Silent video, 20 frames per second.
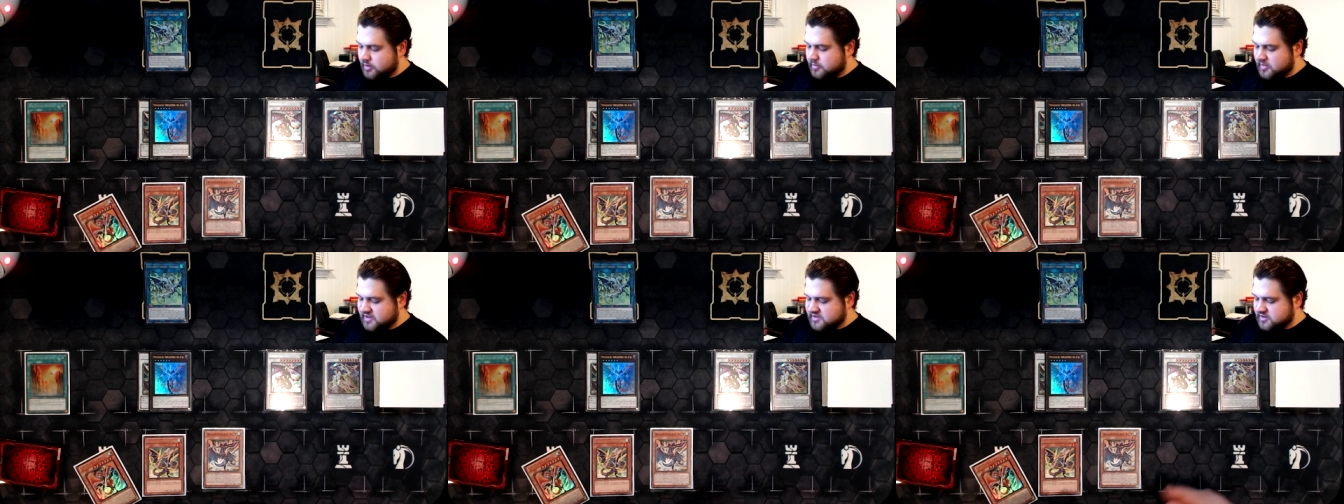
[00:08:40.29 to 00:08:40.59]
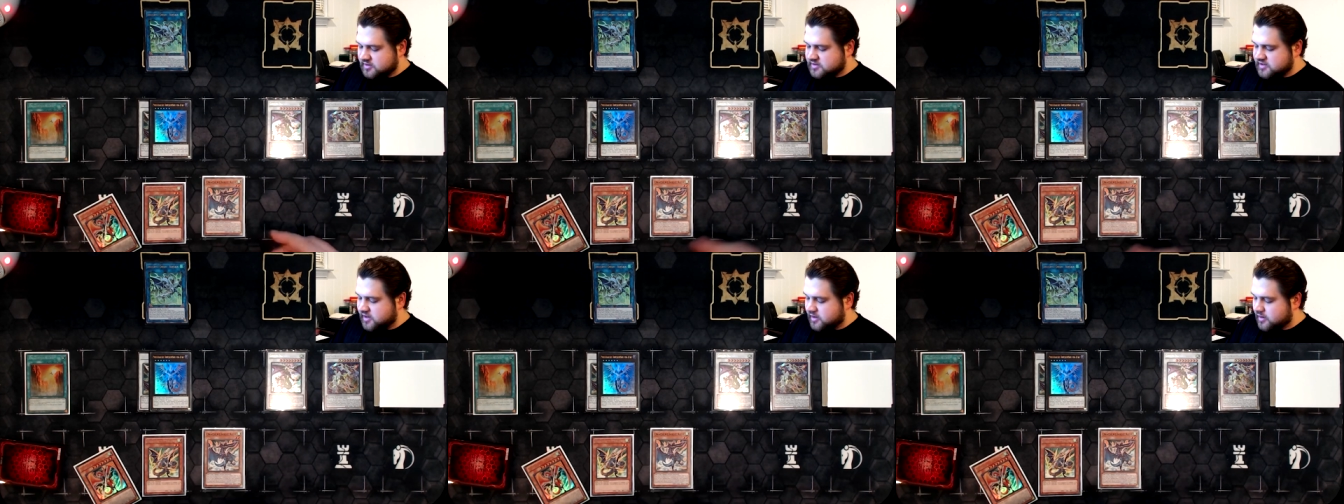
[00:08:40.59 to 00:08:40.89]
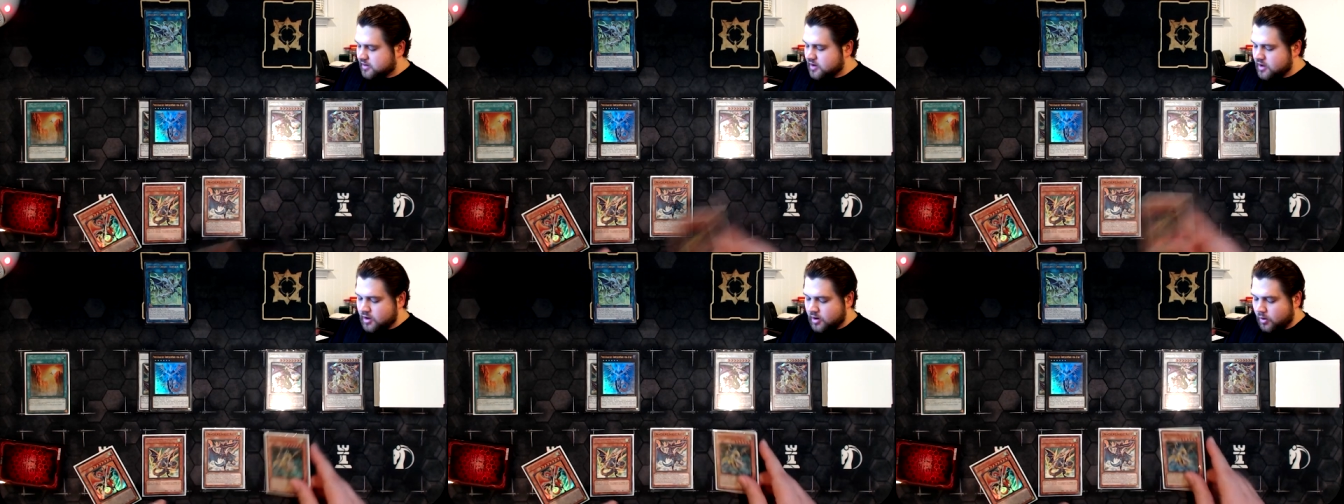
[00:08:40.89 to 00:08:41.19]
and
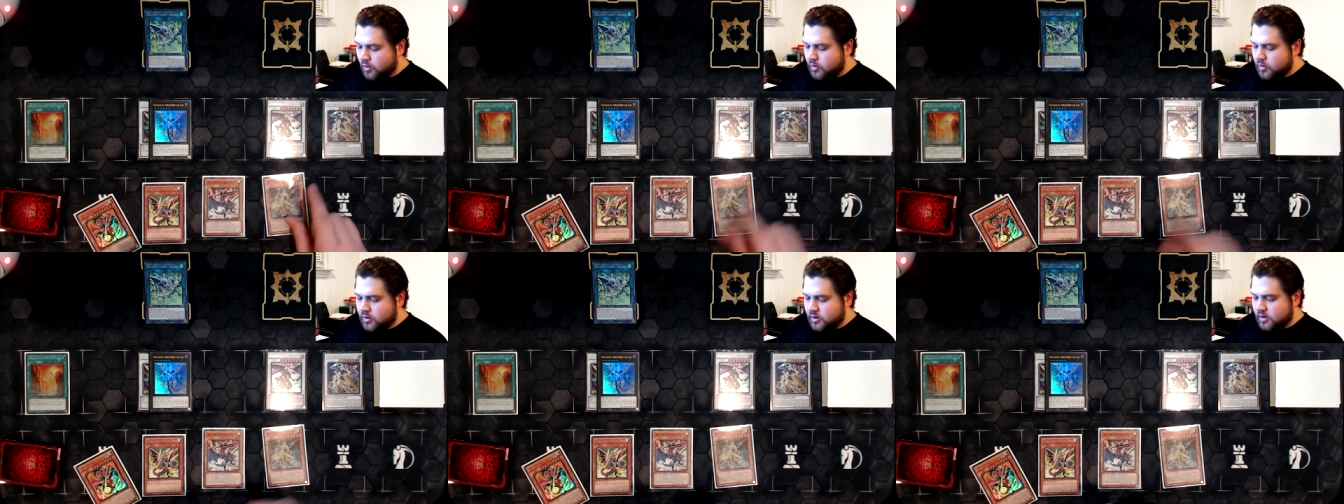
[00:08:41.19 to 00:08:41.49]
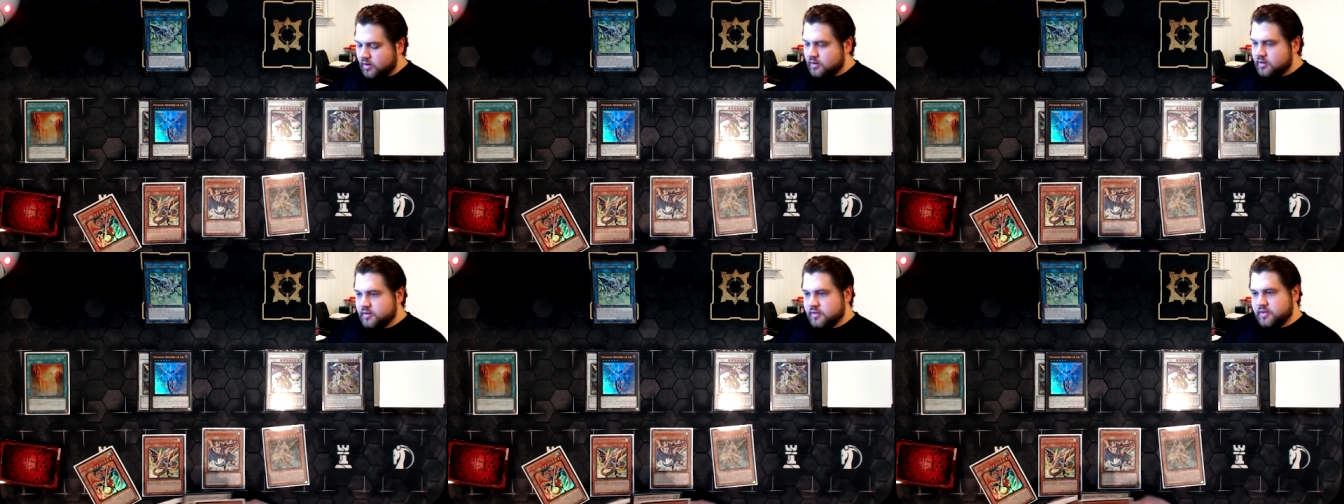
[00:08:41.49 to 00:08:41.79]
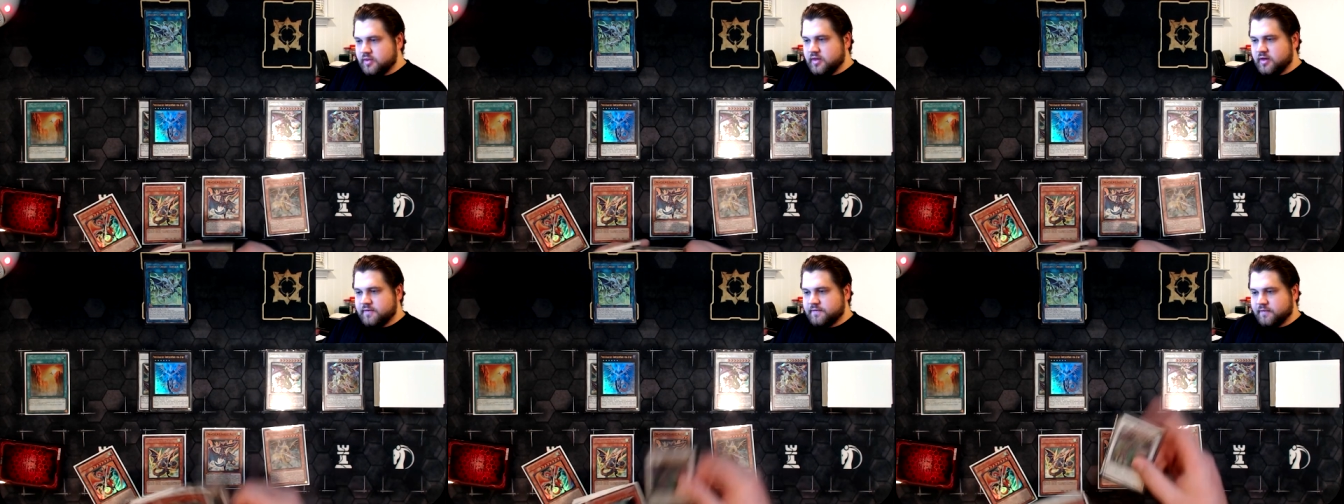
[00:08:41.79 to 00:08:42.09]
Mistleton,
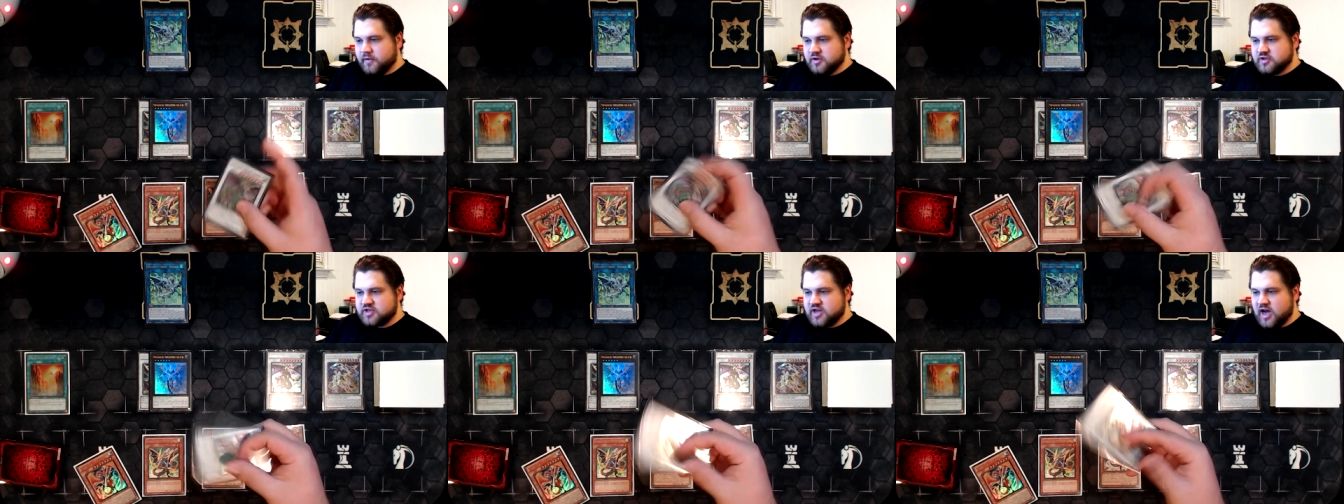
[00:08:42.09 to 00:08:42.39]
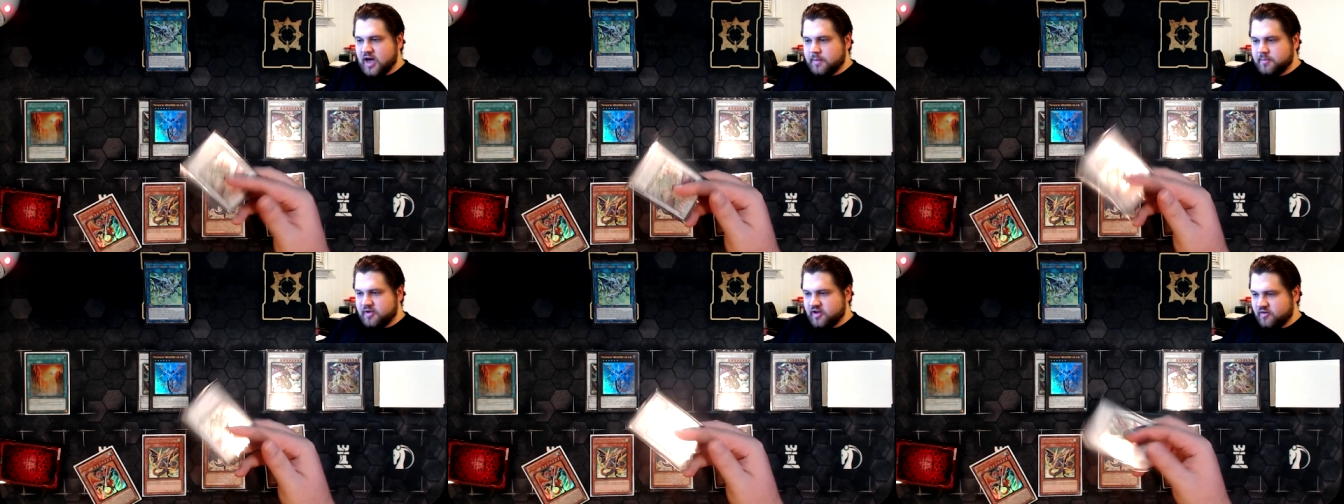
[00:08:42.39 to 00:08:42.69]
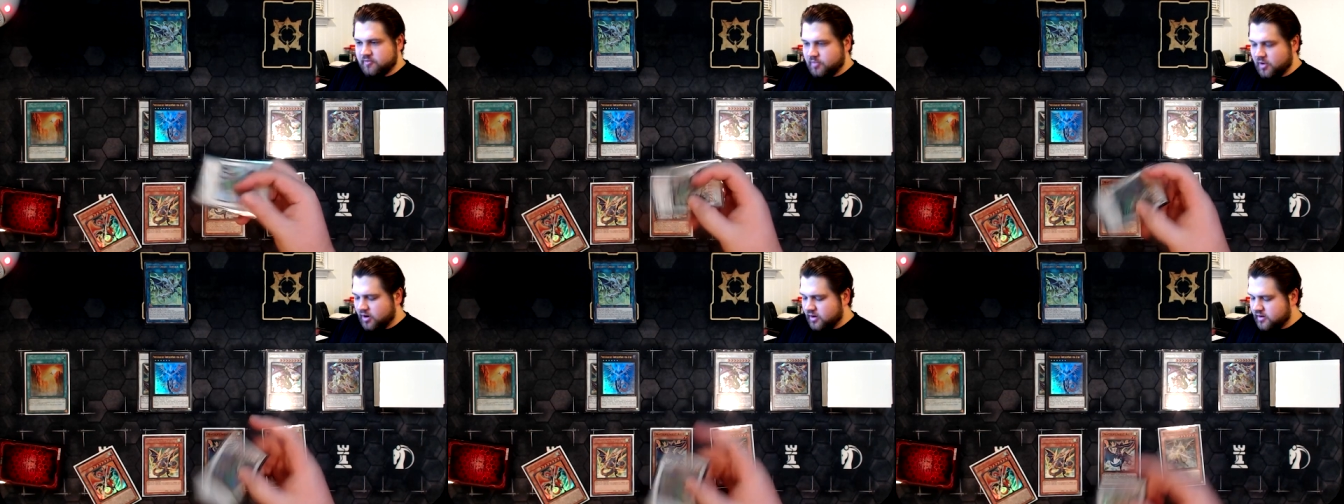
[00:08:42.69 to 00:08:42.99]
or the first
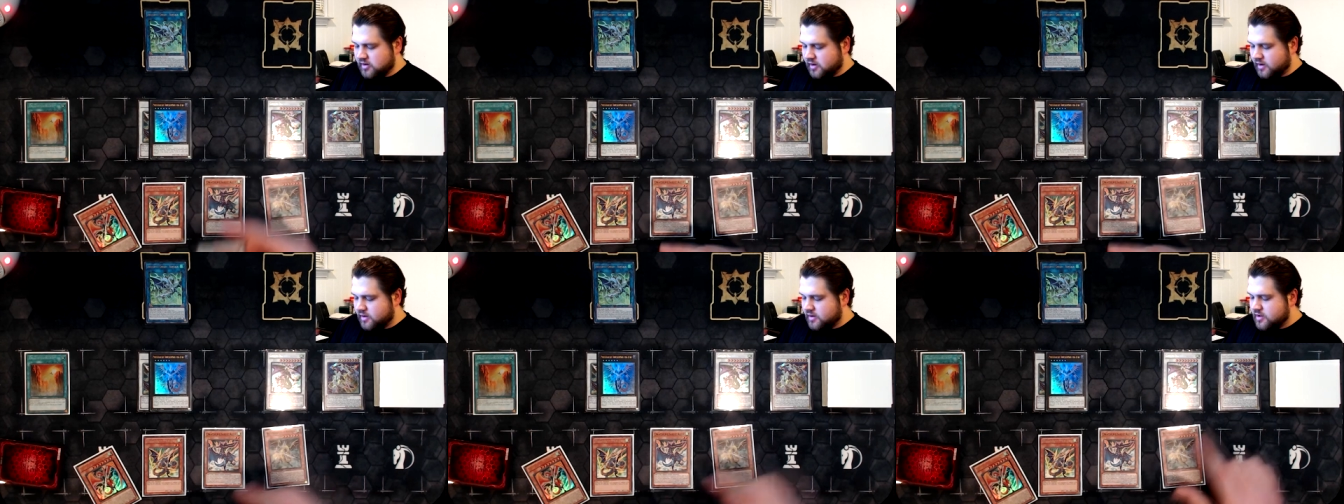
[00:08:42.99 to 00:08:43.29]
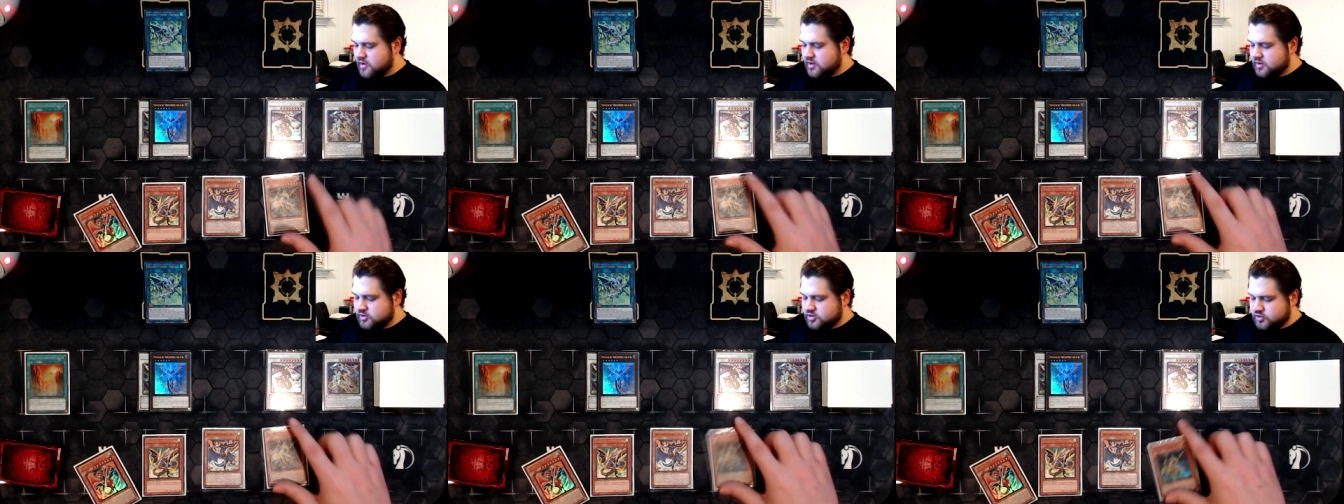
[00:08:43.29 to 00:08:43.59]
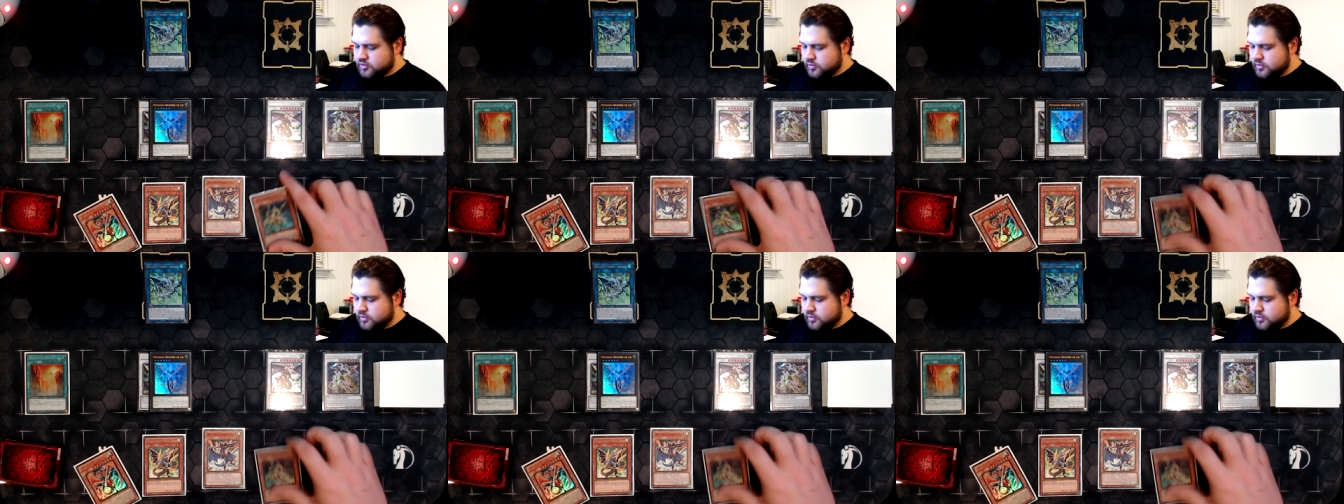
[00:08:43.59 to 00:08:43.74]
copy of Barca.